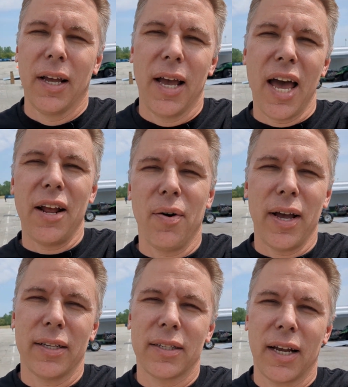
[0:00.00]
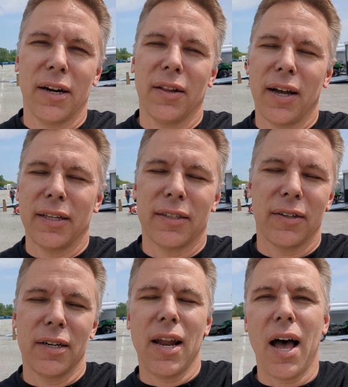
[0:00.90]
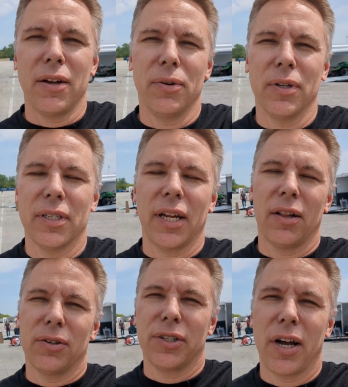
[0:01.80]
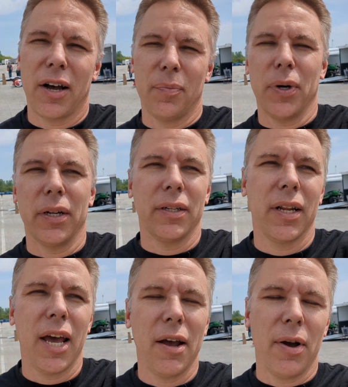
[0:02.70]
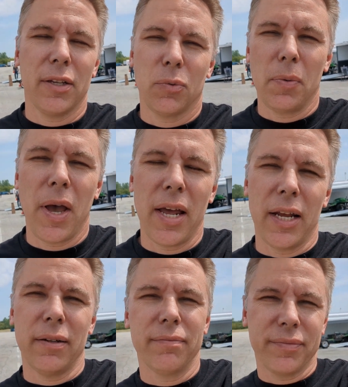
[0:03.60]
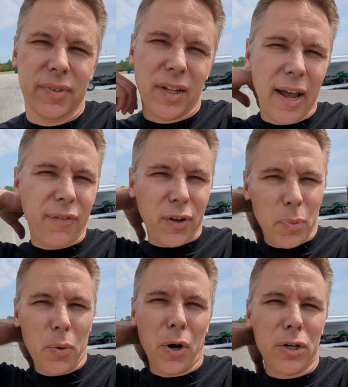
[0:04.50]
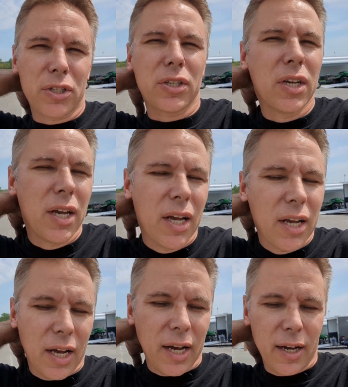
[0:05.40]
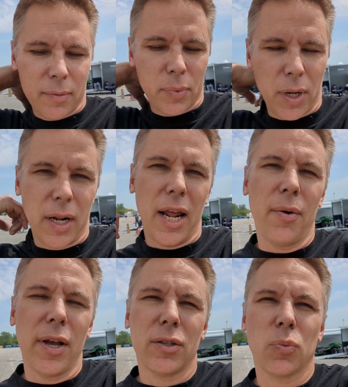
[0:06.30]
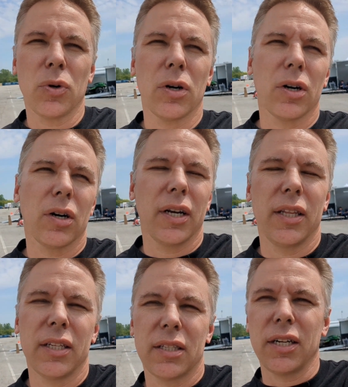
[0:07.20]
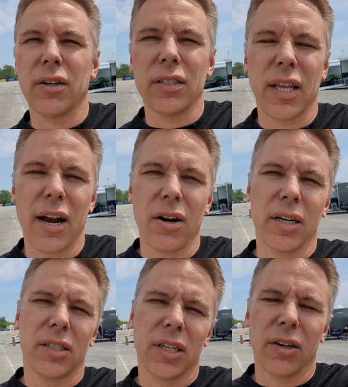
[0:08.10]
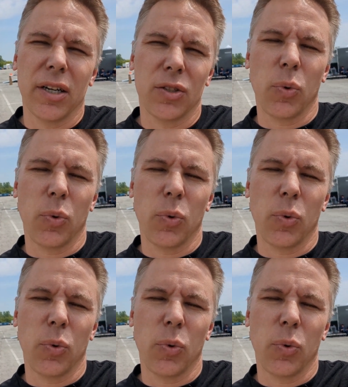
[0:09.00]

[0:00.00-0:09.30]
Anyways, airlines are not doing a stellar job, but anyways, we made it. Life could be worse. But anyways, we're in this series, the Heritage Series.